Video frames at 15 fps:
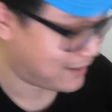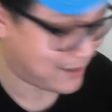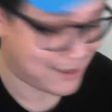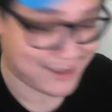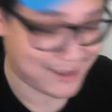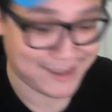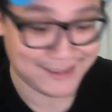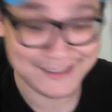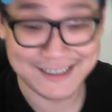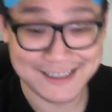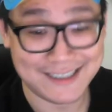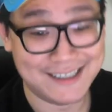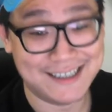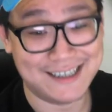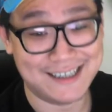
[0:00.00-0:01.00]
and
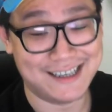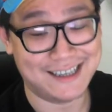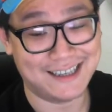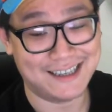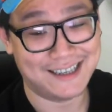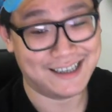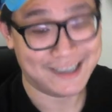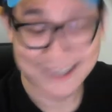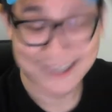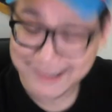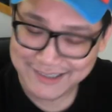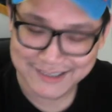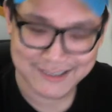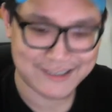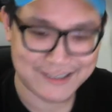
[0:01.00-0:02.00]

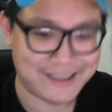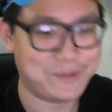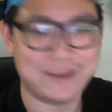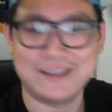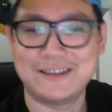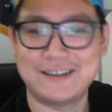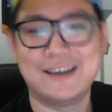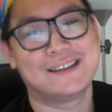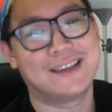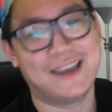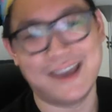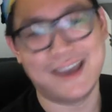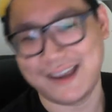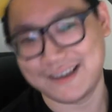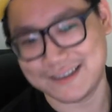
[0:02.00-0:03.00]
this liquid tastes
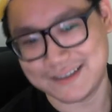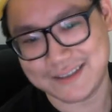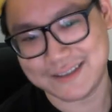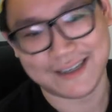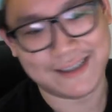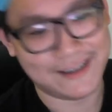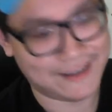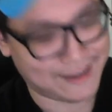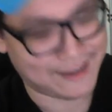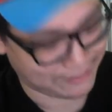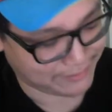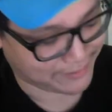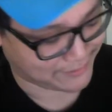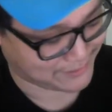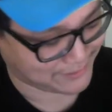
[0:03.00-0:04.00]
exactly like
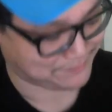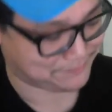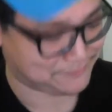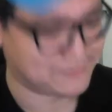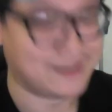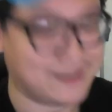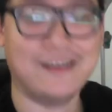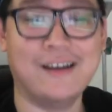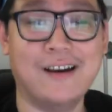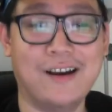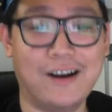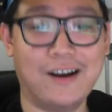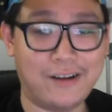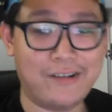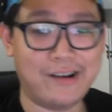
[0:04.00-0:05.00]
that.
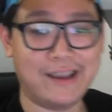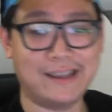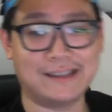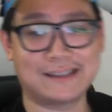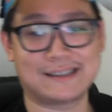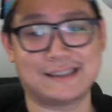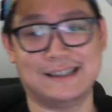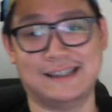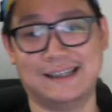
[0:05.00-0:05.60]
Alright,